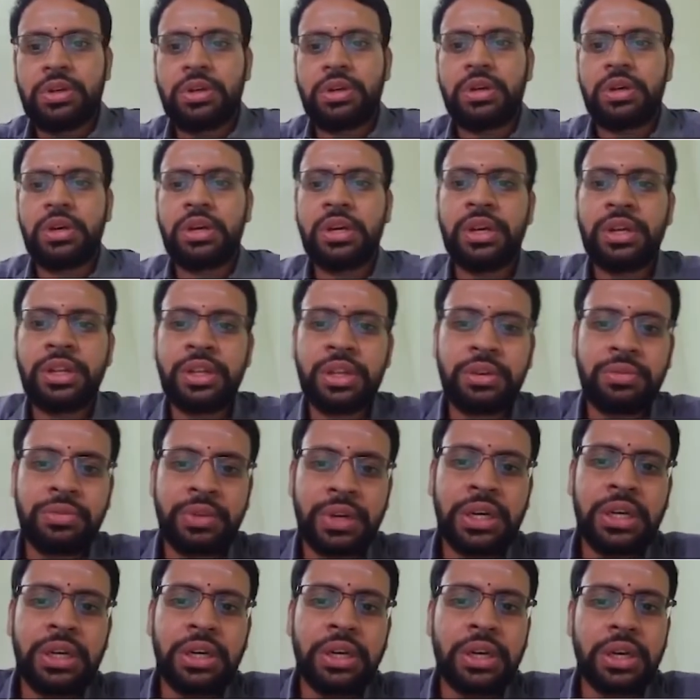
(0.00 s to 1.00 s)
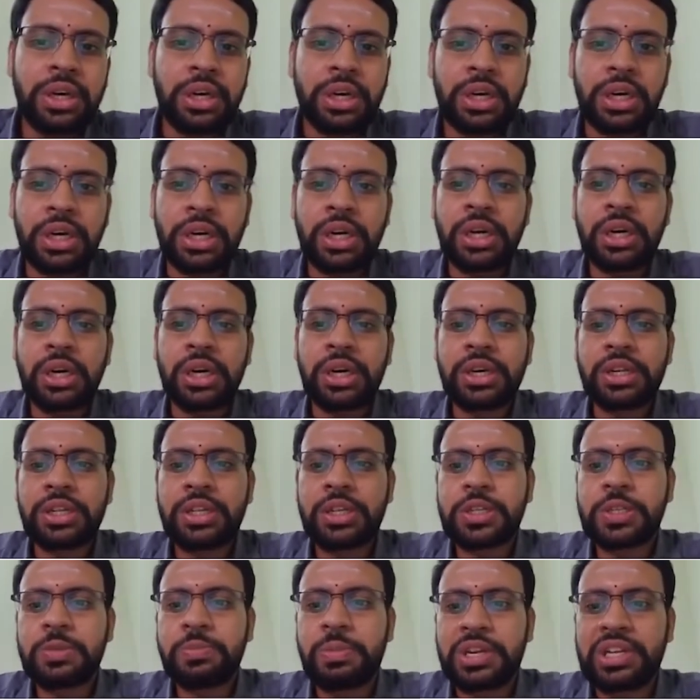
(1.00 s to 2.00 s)
Another one, another
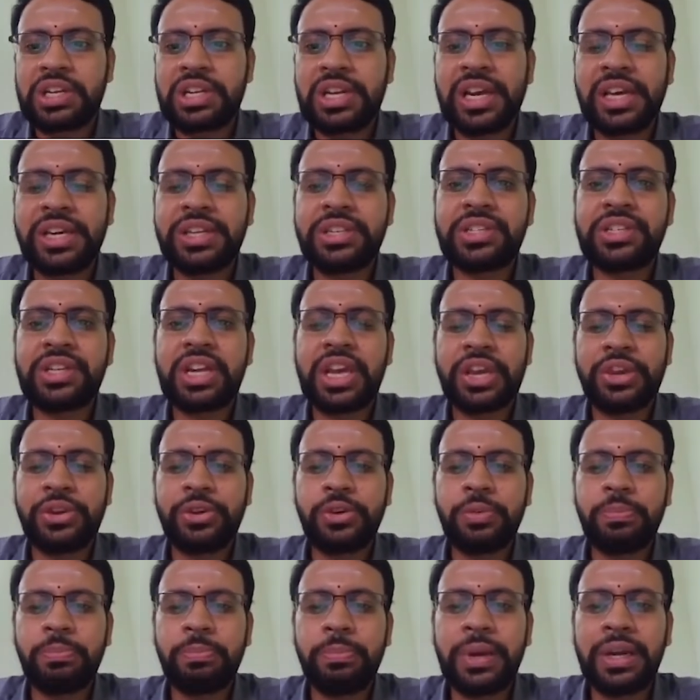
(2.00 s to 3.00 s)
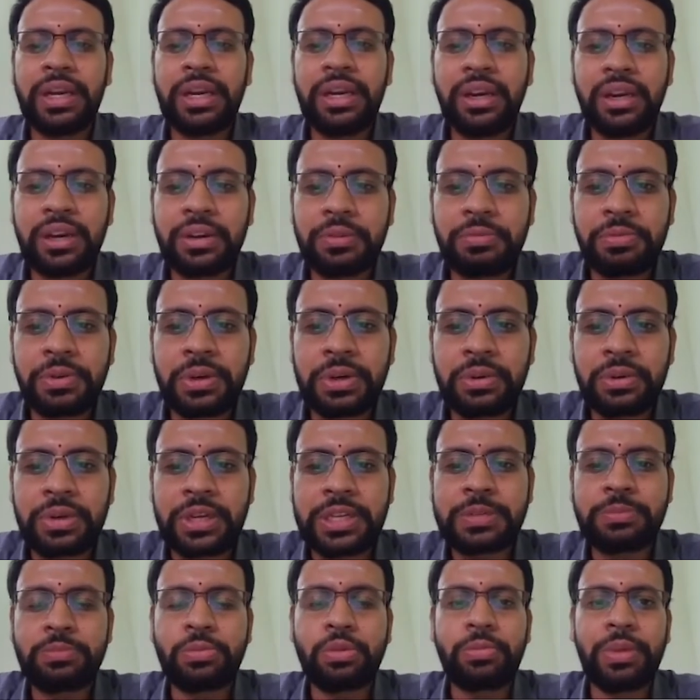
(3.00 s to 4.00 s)
specialized equipment referred to as
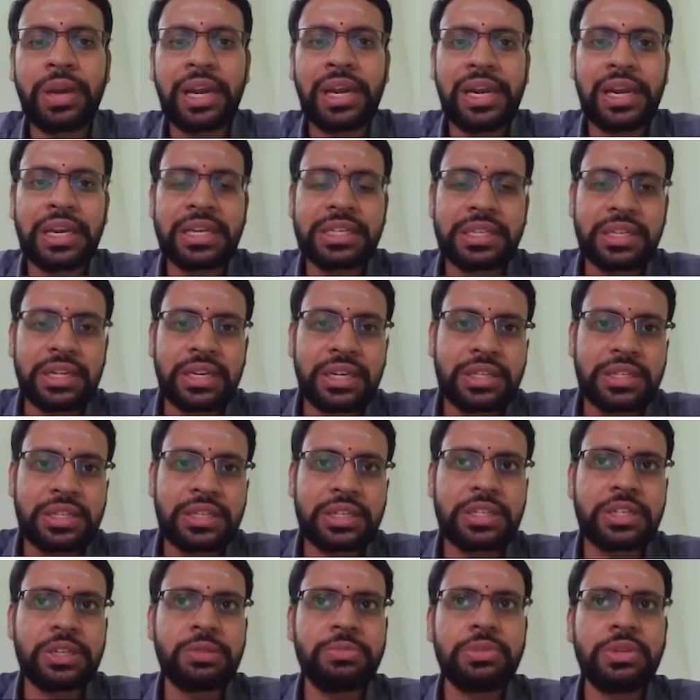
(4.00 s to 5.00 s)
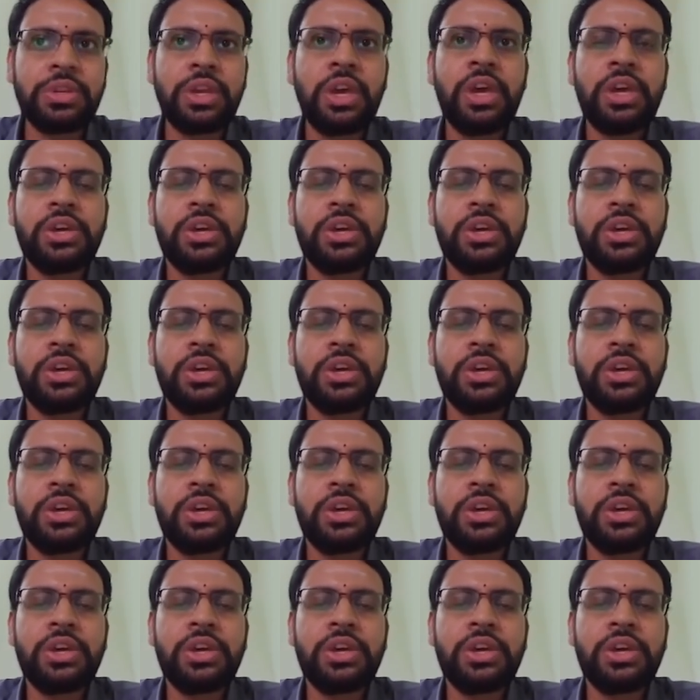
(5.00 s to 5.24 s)
mobile X-ray systems.